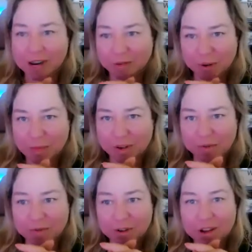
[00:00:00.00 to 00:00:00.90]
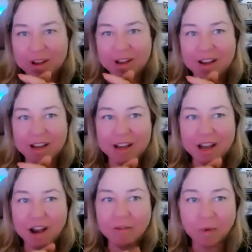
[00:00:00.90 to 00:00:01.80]
group
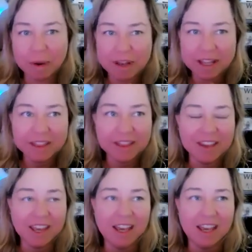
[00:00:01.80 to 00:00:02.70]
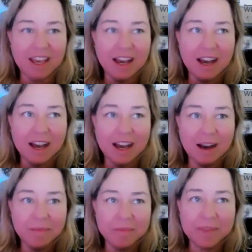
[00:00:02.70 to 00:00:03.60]
of women. They
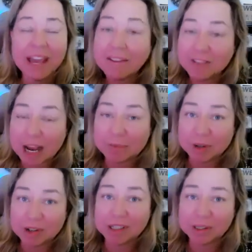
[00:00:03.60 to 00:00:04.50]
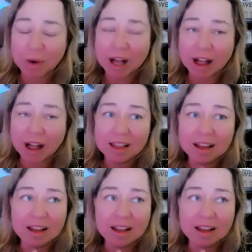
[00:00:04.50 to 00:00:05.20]
have chapters as well.